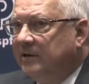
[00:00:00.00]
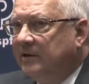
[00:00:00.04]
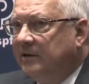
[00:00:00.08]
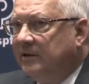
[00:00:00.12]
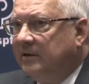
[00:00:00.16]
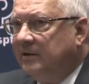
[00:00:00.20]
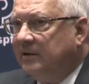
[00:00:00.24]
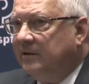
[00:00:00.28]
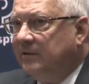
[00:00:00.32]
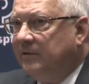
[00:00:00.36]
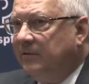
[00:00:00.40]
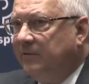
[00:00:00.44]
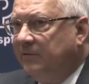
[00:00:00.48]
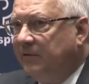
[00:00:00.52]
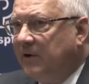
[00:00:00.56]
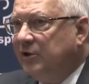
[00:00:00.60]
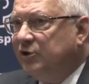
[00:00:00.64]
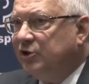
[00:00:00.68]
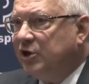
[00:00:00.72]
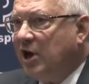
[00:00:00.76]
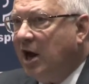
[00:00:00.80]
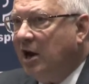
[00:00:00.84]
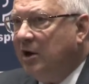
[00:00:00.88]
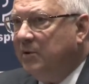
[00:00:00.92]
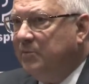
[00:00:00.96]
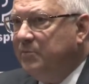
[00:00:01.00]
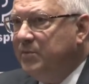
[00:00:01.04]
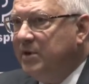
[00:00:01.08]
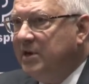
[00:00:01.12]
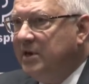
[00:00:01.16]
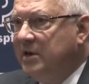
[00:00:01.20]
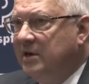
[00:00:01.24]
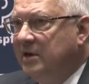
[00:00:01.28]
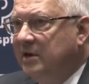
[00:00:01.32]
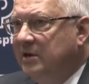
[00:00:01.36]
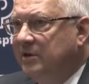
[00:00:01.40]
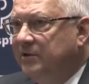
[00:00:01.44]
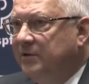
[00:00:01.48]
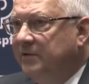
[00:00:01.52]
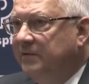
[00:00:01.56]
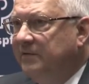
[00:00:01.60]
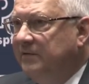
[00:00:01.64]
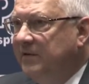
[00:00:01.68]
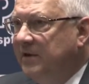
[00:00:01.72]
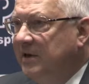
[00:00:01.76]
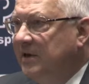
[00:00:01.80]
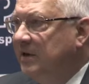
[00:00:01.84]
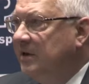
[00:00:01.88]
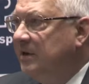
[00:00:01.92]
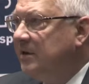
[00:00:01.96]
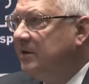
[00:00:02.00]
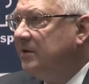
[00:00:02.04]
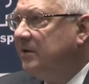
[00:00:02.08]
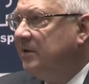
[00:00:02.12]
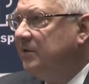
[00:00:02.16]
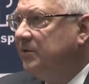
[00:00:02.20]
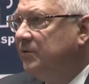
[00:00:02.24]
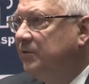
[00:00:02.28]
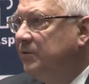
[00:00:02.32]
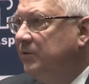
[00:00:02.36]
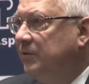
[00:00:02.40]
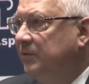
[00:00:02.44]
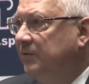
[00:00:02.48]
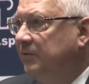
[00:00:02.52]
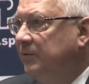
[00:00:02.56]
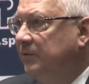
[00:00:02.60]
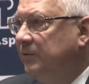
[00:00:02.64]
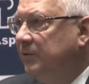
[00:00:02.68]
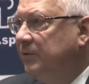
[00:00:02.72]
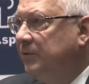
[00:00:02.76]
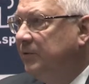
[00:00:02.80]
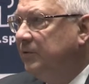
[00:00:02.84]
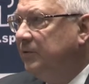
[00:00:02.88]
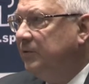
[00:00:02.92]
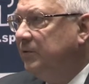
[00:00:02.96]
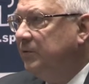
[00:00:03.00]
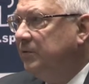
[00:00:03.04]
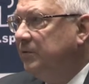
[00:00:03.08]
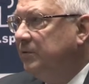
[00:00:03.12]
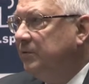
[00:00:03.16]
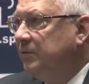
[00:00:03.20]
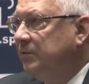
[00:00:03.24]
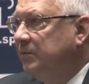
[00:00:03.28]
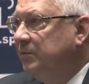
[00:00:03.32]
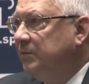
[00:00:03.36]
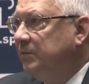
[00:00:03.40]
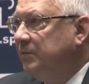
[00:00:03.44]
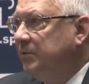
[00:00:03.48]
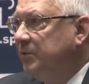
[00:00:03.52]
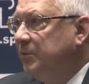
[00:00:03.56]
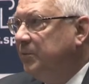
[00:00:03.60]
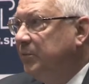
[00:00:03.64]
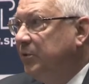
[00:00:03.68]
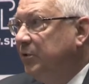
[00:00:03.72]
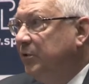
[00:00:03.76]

the French army intervened to